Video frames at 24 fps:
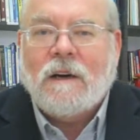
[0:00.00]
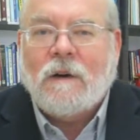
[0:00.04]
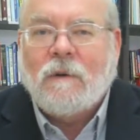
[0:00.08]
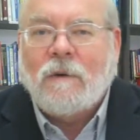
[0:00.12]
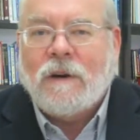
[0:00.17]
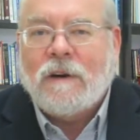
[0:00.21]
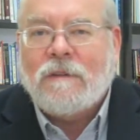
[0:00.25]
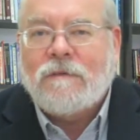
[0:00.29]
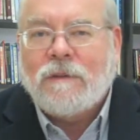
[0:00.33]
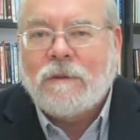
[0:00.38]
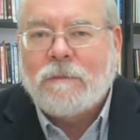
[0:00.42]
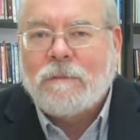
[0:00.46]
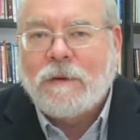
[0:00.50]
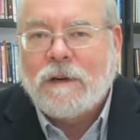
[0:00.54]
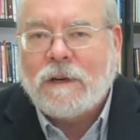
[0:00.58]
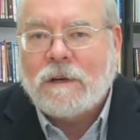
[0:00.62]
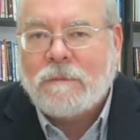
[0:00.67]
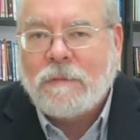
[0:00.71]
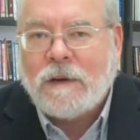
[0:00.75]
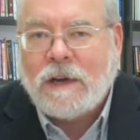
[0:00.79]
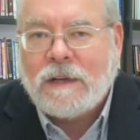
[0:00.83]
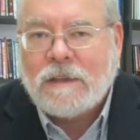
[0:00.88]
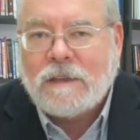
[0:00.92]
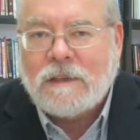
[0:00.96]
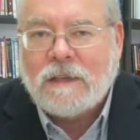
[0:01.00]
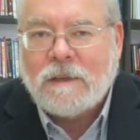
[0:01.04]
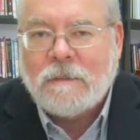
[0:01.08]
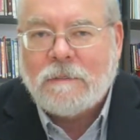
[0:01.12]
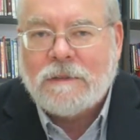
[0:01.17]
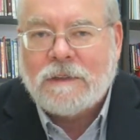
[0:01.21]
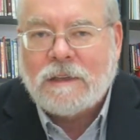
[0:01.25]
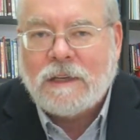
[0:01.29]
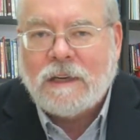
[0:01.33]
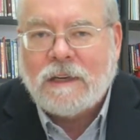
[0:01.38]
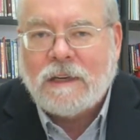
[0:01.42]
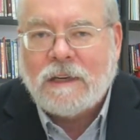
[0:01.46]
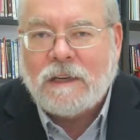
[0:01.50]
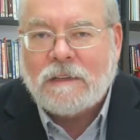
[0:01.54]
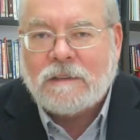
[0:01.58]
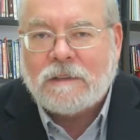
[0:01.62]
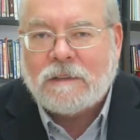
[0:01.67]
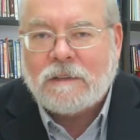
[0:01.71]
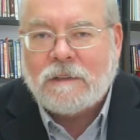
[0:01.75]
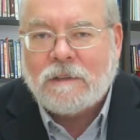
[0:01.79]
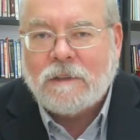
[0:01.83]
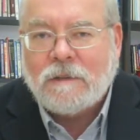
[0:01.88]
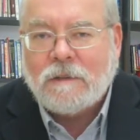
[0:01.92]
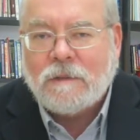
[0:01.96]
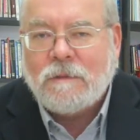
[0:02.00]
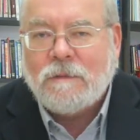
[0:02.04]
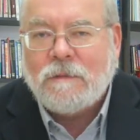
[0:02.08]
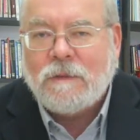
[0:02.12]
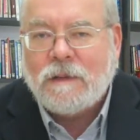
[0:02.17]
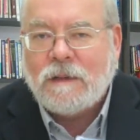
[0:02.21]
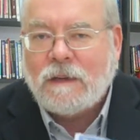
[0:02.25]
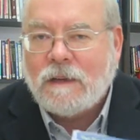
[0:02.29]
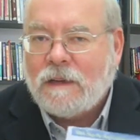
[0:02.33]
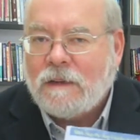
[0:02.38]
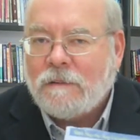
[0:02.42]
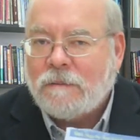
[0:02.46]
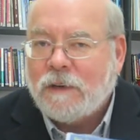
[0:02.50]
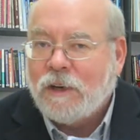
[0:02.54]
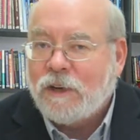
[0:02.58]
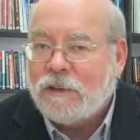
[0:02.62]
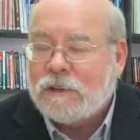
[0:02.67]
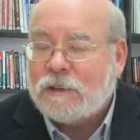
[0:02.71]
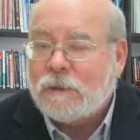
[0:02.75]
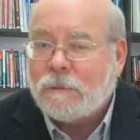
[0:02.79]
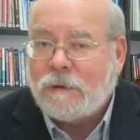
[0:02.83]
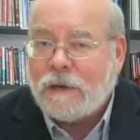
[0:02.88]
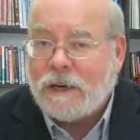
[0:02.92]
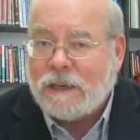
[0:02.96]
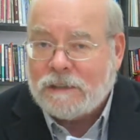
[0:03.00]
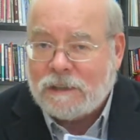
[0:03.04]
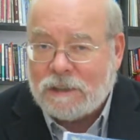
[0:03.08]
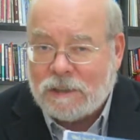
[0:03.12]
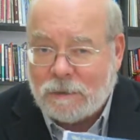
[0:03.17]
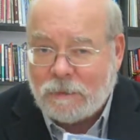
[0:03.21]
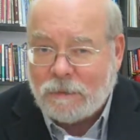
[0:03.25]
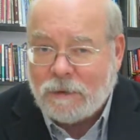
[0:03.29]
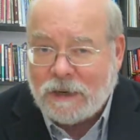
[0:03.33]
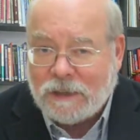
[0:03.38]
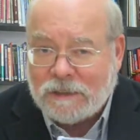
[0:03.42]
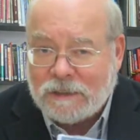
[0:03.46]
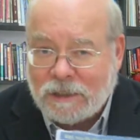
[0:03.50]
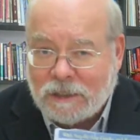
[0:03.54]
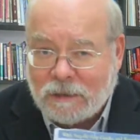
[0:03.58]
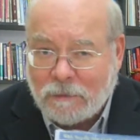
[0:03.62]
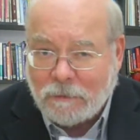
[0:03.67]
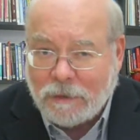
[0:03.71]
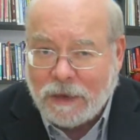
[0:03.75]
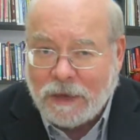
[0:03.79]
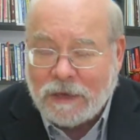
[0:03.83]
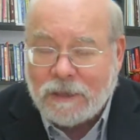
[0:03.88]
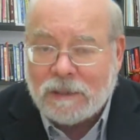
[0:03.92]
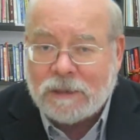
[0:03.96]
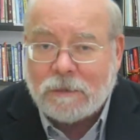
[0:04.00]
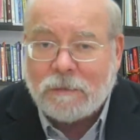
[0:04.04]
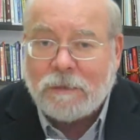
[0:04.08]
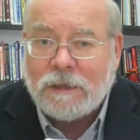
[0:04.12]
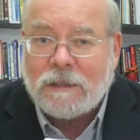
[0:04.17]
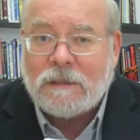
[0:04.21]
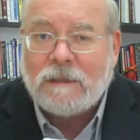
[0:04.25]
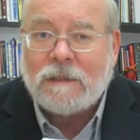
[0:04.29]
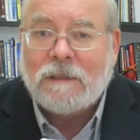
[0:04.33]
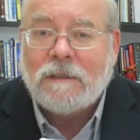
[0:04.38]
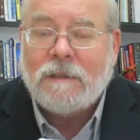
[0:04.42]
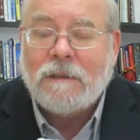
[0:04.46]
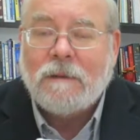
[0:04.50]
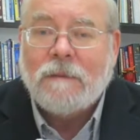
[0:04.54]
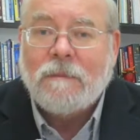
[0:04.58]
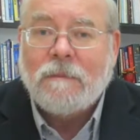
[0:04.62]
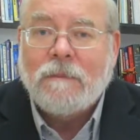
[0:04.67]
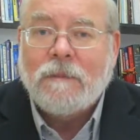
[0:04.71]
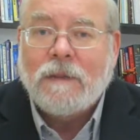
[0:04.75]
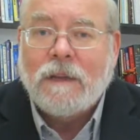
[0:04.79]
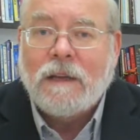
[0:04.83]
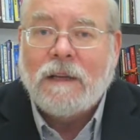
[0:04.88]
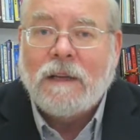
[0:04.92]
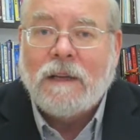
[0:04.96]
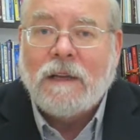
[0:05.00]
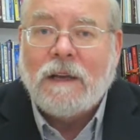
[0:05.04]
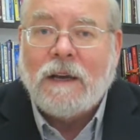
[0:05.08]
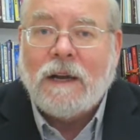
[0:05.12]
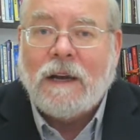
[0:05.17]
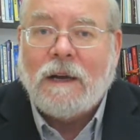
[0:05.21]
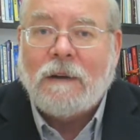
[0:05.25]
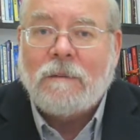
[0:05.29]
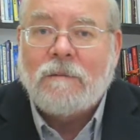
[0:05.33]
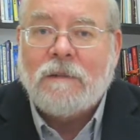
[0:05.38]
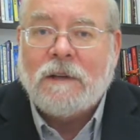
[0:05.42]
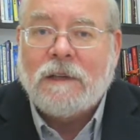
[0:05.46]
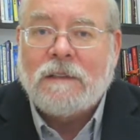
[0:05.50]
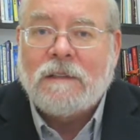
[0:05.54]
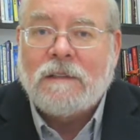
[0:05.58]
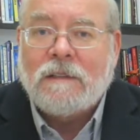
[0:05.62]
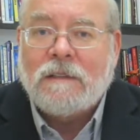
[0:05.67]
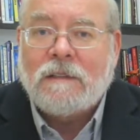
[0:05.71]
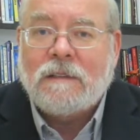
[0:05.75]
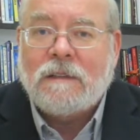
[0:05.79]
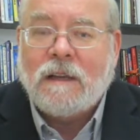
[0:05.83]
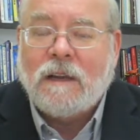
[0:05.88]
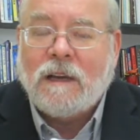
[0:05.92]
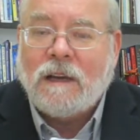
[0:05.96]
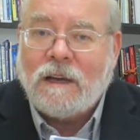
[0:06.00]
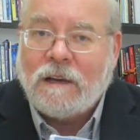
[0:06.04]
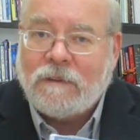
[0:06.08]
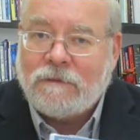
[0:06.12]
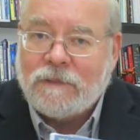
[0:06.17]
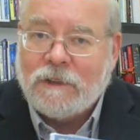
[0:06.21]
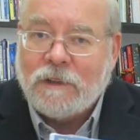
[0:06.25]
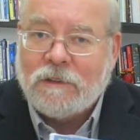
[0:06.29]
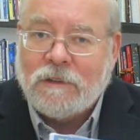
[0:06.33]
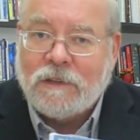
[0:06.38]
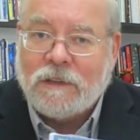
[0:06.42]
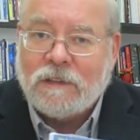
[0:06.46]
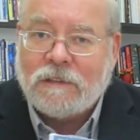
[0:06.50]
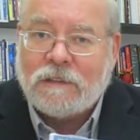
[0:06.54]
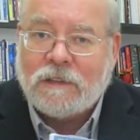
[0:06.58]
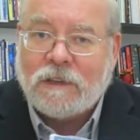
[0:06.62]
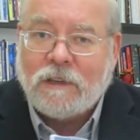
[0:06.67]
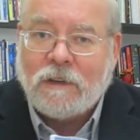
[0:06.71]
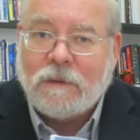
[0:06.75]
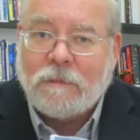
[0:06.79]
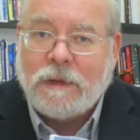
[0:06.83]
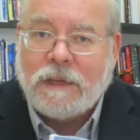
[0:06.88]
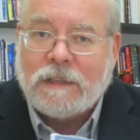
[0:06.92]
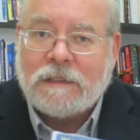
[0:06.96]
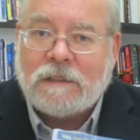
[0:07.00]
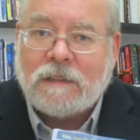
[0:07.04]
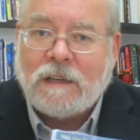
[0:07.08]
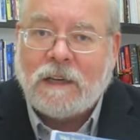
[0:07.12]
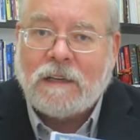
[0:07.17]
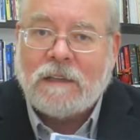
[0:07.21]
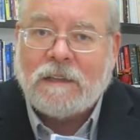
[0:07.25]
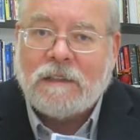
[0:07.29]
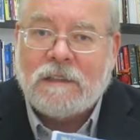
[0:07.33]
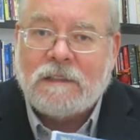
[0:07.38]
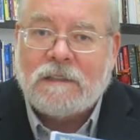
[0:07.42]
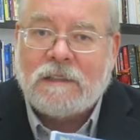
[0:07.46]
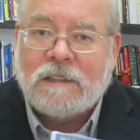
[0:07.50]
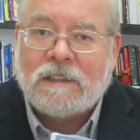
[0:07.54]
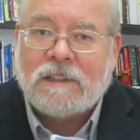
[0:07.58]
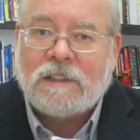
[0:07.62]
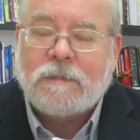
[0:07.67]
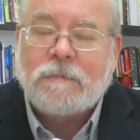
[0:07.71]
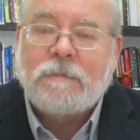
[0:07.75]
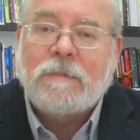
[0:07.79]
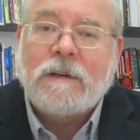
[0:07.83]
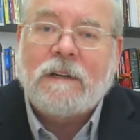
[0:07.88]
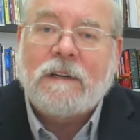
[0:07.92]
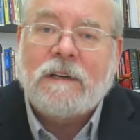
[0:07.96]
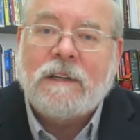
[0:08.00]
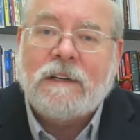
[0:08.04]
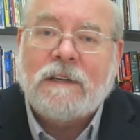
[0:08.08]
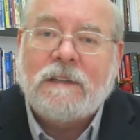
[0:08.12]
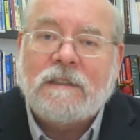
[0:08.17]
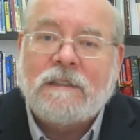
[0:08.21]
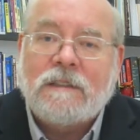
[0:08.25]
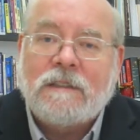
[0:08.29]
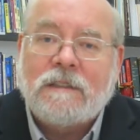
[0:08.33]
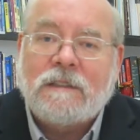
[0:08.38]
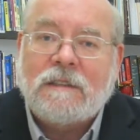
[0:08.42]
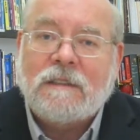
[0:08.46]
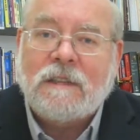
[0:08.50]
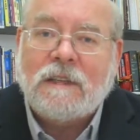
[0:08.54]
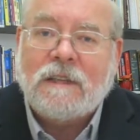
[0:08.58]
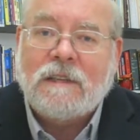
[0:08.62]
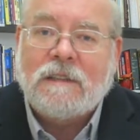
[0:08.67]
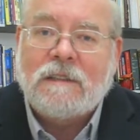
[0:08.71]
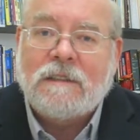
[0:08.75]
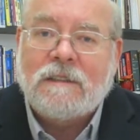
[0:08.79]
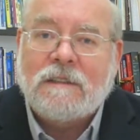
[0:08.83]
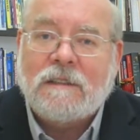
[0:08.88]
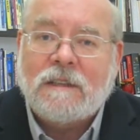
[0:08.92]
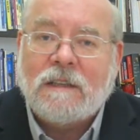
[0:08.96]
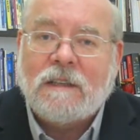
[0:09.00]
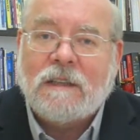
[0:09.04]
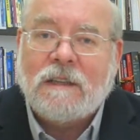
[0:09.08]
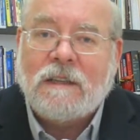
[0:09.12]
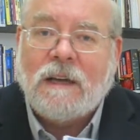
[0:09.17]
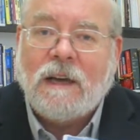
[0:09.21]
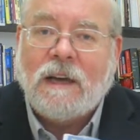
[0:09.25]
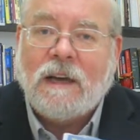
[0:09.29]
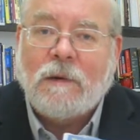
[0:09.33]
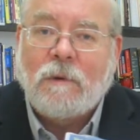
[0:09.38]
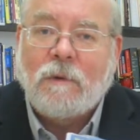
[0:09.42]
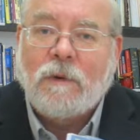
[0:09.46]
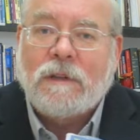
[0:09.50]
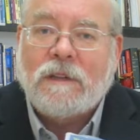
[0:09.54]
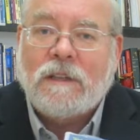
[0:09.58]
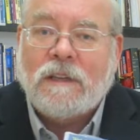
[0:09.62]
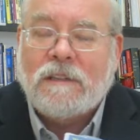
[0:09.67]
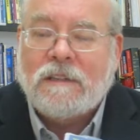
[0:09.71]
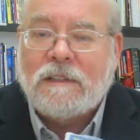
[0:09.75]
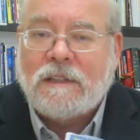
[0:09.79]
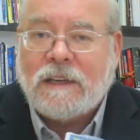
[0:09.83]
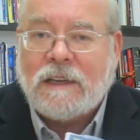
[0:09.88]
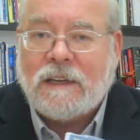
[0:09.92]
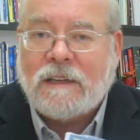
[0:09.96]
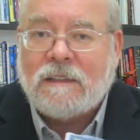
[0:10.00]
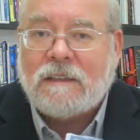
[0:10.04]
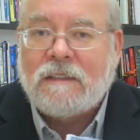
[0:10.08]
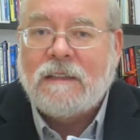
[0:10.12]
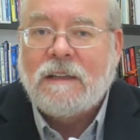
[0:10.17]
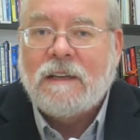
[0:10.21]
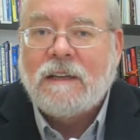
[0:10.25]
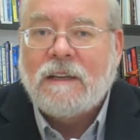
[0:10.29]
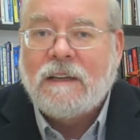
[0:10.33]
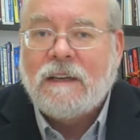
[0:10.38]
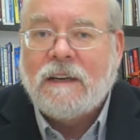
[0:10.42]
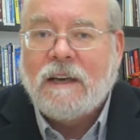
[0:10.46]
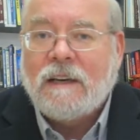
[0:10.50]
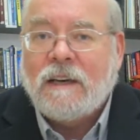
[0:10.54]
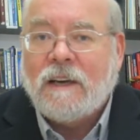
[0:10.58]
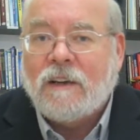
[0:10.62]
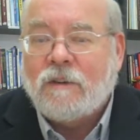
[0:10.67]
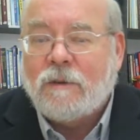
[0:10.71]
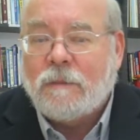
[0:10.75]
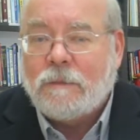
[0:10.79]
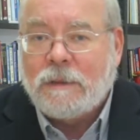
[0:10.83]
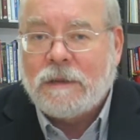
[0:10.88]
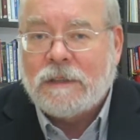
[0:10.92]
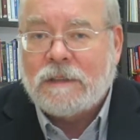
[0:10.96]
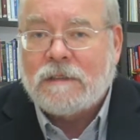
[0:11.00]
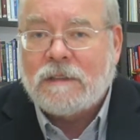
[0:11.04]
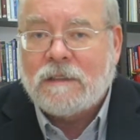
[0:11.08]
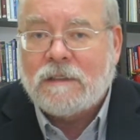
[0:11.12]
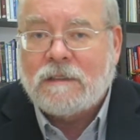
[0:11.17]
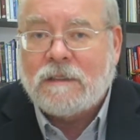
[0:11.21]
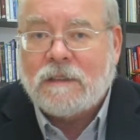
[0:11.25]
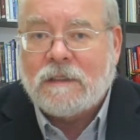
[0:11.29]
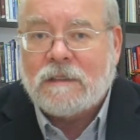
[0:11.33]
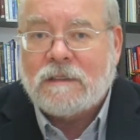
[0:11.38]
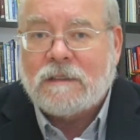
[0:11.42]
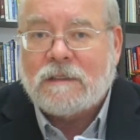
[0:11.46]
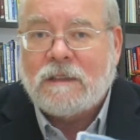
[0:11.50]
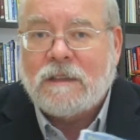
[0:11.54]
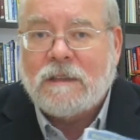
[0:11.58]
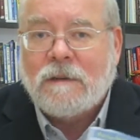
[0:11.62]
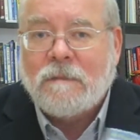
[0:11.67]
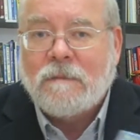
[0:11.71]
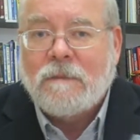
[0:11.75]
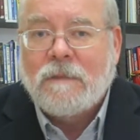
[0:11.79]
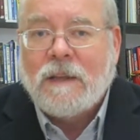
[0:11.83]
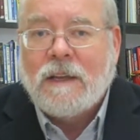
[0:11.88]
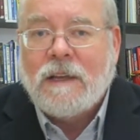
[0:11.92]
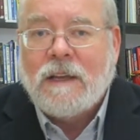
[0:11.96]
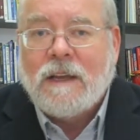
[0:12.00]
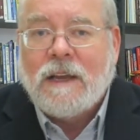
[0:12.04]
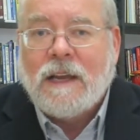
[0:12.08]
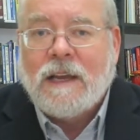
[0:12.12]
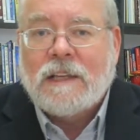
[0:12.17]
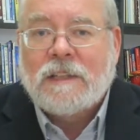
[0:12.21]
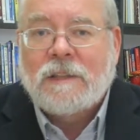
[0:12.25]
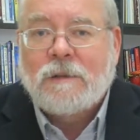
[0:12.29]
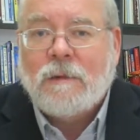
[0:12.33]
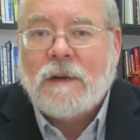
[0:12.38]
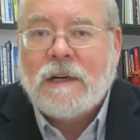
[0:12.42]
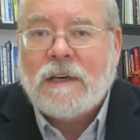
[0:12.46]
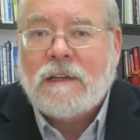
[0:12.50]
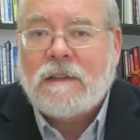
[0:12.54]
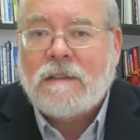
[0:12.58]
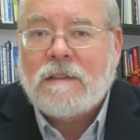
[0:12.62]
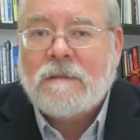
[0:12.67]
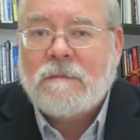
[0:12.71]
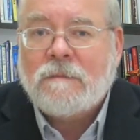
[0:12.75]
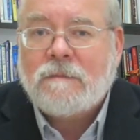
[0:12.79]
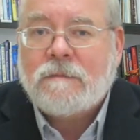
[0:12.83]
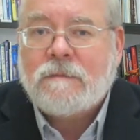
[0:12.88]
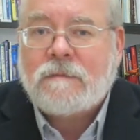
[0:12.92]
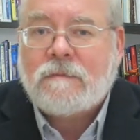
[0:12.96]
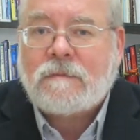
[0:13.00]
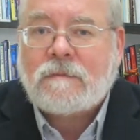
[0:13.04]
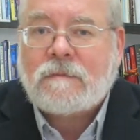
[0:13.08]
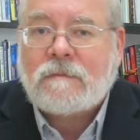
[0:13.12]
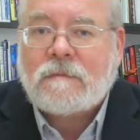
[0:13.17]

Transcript: wonderful book by Tim J. Askew, No Surprises Project Management, written a few years ago based on his experience with Intel and other businesses. As well,